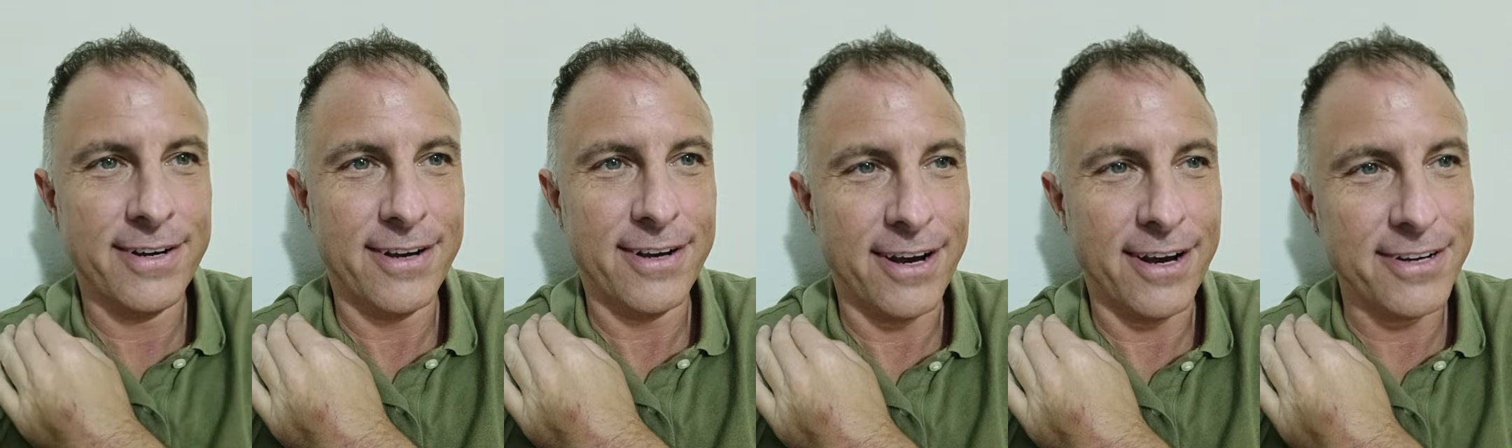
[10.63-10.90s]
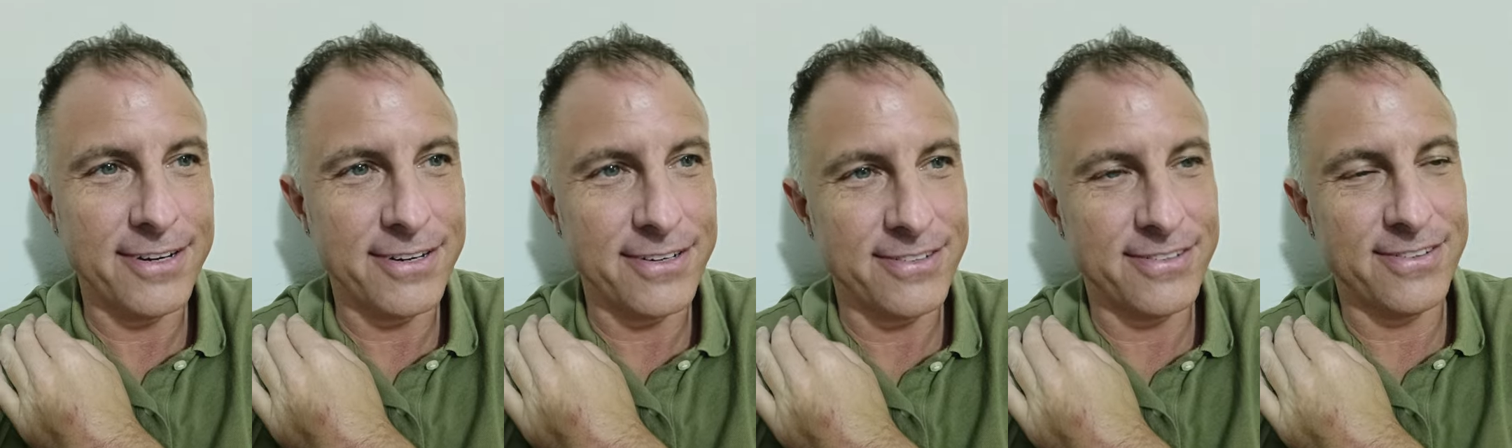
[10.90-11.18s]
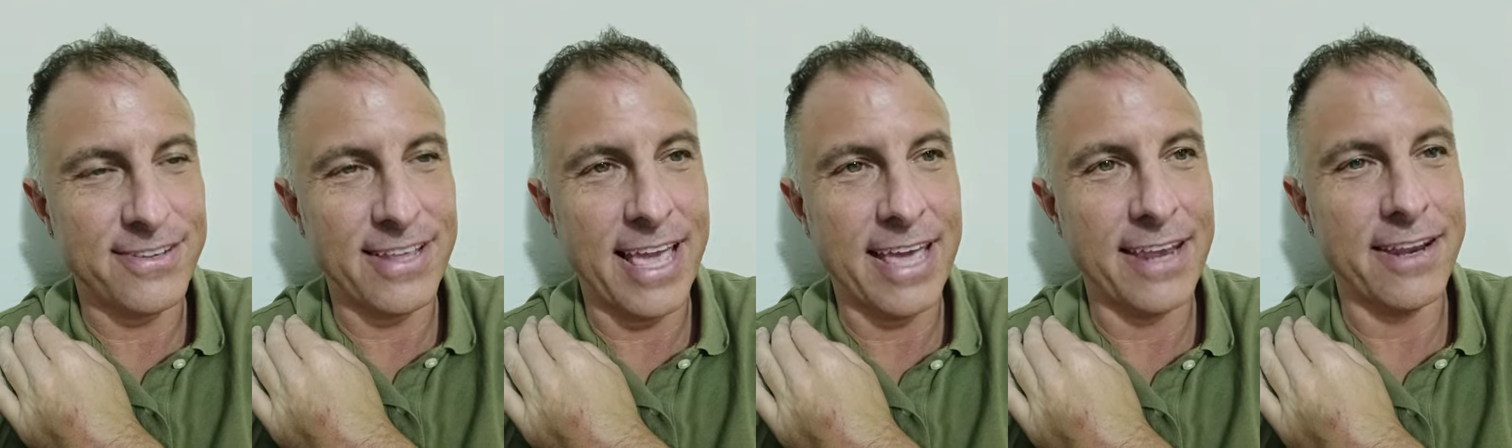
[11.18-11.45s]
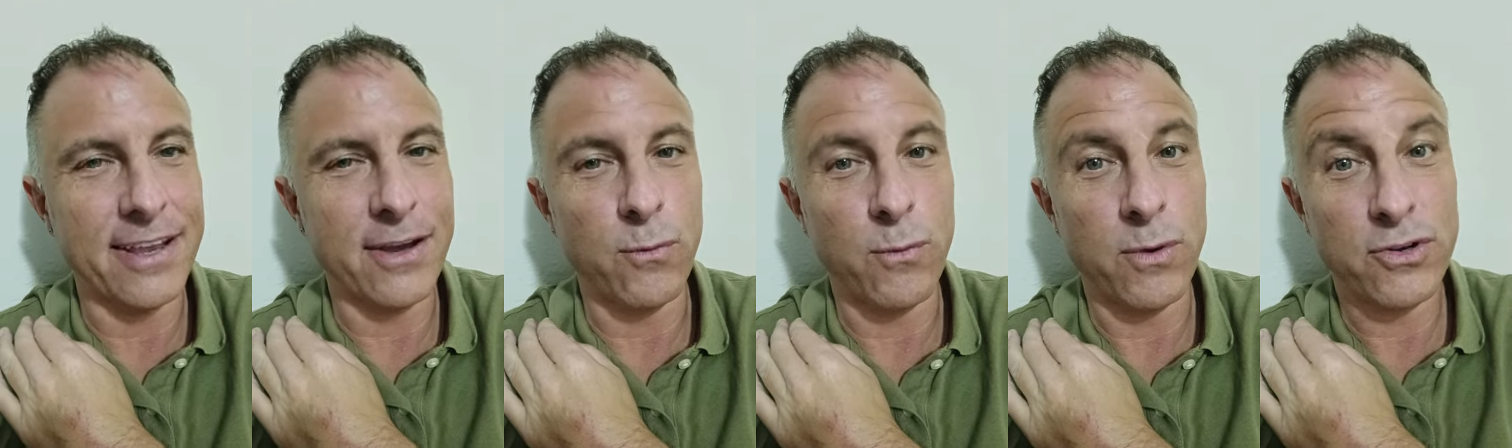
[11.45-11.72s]

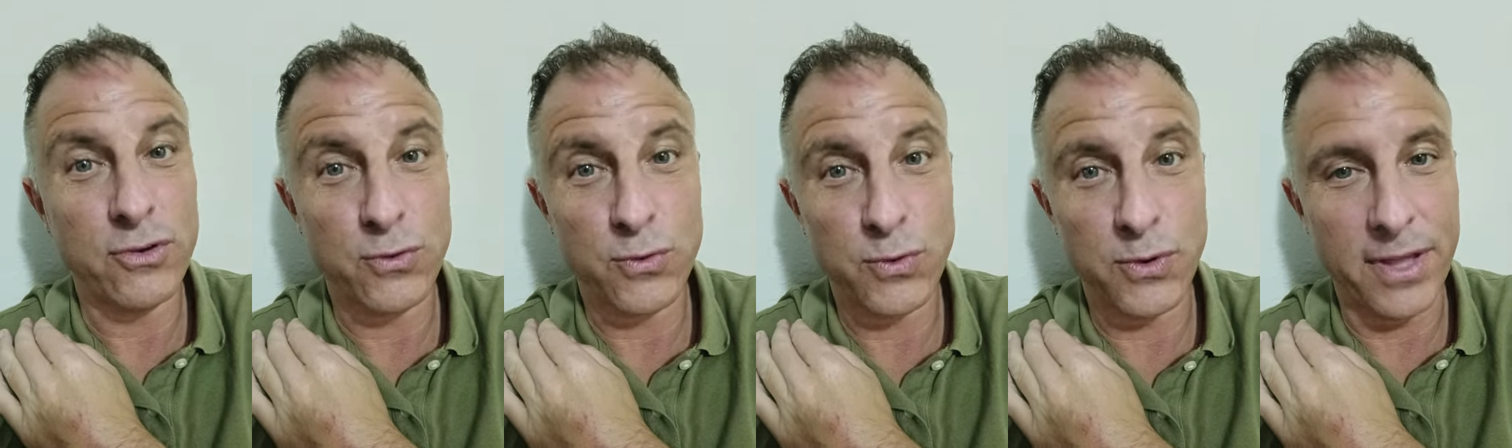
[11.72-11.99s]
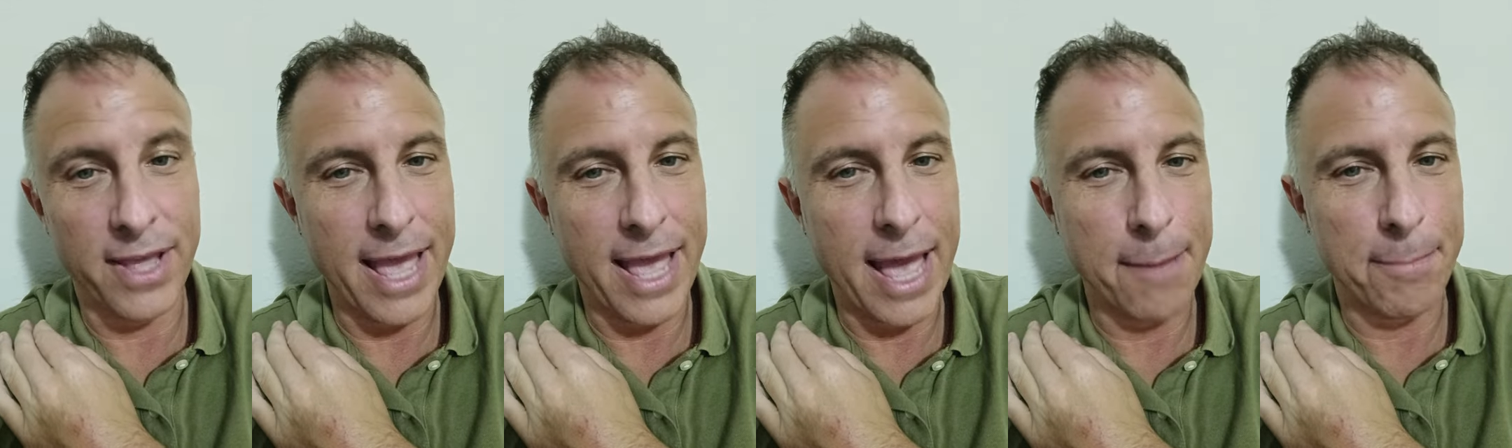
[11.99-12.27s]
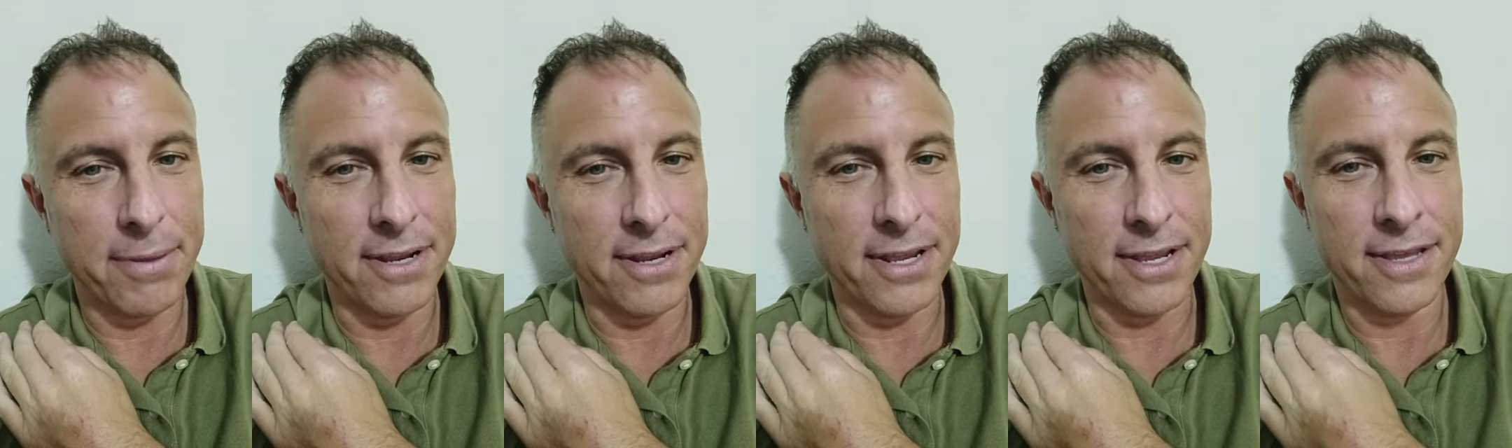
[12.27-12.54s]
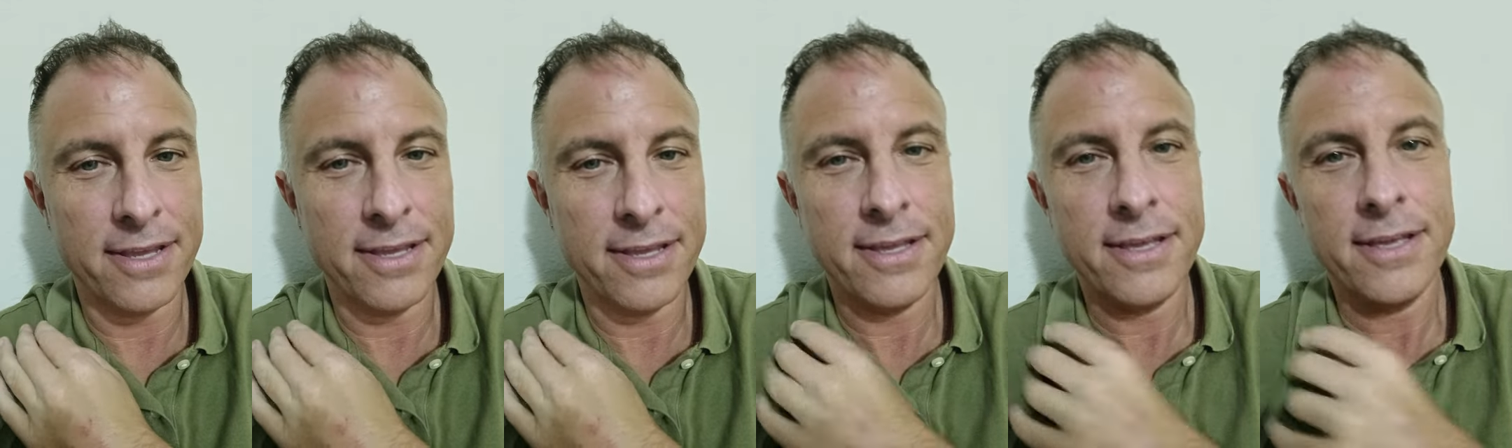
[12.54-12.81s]
understanding of what's really happening.